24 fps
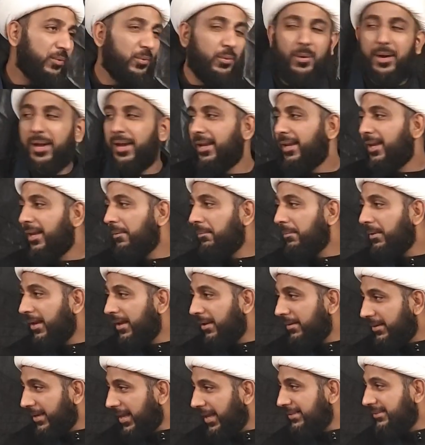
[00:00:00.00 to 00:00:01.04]
Waking
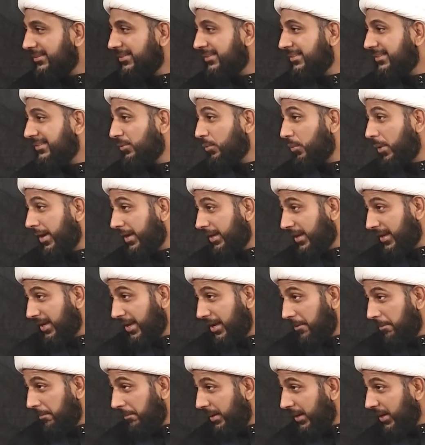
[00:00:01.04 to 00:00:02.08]

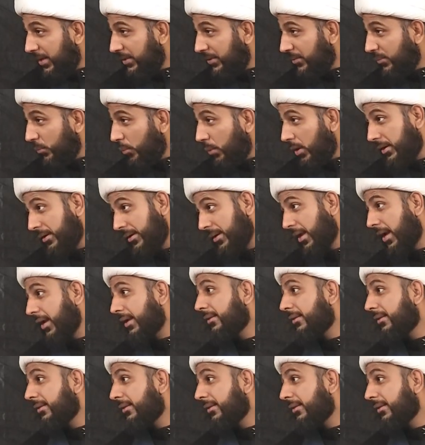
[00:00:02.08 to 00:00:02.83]
up in one